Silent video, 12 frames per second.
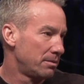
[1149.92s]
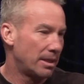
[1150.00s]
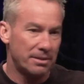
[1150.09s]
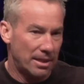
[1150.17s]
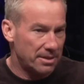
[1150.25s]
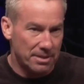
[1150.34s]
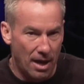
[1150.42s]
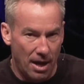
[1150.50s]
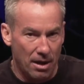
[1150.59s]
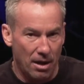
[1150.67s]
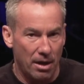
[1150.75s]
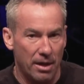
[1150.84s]
That's
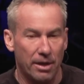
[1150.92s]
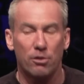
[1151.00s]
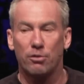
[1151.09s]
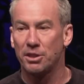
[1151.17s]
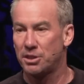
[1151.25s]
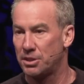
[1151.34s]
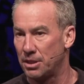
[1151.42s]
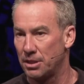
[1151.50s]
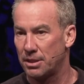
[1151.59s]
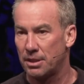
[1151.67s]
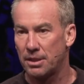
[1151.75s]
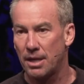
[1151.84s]
not a
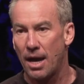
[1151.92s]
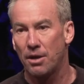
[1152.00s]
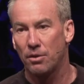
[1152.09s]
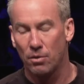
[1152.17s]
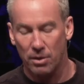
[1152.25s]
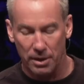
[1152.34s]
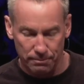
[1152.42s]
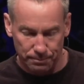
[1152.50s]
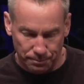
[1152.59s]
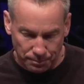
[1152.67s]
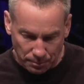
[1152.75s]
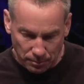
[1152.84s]
Christian category.
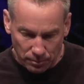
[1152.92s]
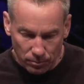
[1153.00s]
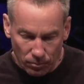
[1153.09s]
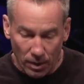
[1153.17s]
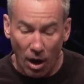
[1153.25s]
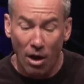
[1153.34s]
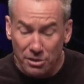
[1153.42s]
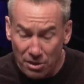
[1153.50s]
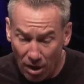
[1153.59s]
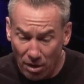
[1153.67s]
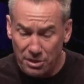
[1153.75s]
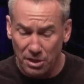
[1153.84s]

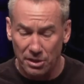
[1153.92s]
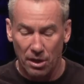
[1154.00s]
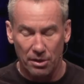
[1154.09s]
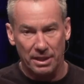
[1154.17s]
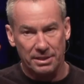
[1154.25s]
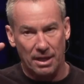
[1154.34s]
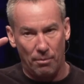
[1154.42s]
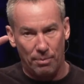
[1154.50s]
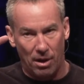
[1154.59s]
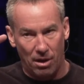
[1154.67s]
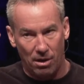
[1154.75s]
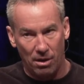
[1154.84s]
Also notice how
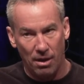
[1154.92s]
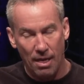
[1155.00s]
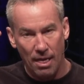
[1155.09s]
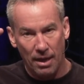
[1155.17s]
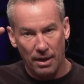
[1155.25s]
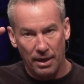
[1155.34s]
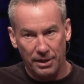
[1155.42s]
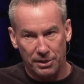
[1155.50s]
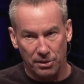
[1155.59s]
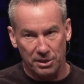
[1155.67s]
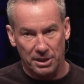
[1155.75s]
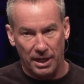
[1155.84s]
Paul
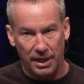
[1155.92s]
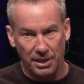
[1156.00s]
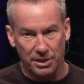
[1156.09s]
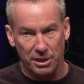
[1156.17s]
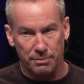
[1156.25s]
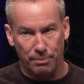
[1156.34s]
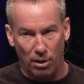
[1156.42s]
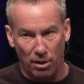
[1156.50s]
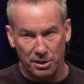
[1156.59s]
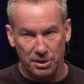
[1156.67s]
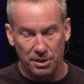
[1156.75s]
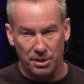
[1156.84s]
interchanges
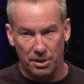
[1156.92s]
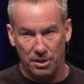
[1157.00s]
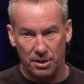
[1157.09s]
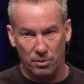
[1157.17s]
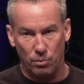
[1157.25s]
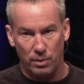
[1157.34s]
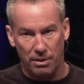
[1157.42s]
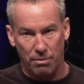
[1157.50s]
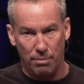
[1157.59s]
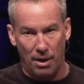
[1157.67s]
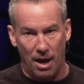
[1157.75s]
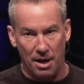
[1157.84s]
personhood
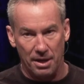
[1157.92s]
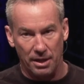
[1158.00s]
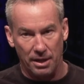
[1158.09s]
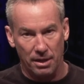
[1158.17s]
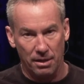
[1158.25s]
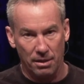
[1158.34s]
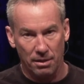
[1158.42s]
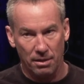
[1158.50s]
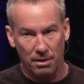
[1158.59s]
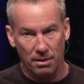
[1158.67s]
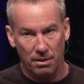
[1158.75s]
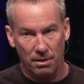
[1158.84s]
with body.
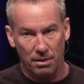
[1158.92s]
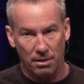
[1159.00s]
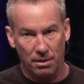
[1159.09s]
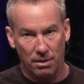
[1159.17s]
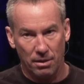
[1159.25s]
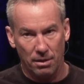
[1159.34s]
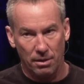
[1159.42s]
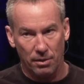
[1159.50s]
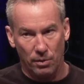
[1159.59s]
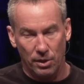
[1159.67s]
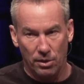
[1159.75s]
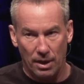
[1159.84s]

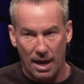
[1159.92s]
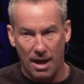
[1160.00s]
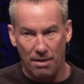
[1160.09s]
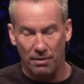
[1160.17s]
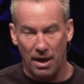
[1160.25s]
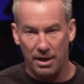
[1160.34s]
You don't have